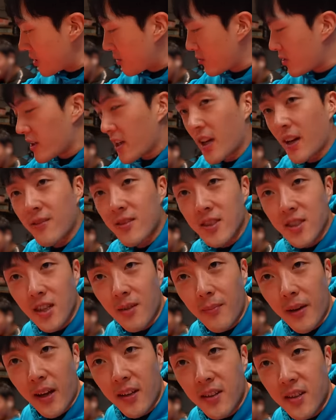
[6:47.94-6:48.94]
so I'm gonna have
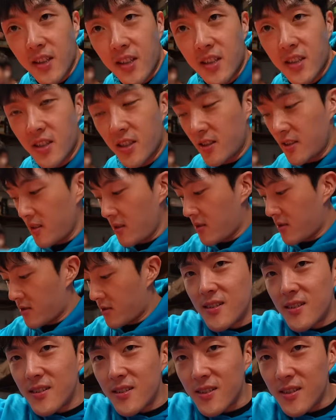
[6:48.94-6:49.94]
some addition.
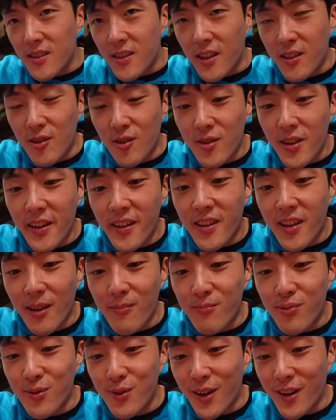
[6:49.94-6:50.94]
They look like
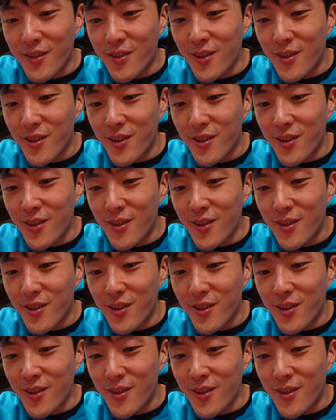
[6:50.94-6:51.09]
tempura